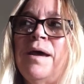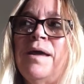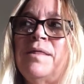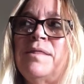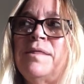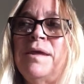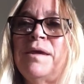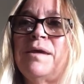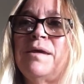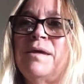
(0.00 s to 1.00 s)
I
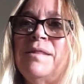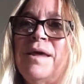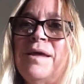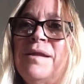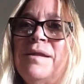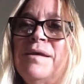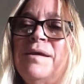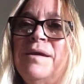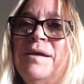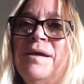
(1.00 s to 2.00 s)
think that
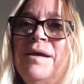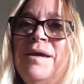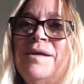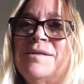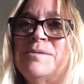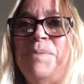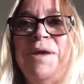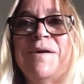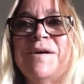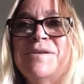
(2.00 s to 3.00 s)
it's
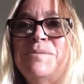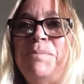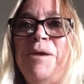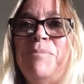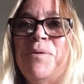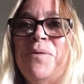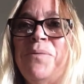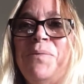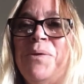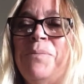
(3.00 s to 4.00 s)
because people
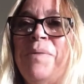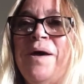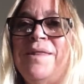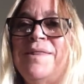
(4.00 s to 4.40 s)
will buy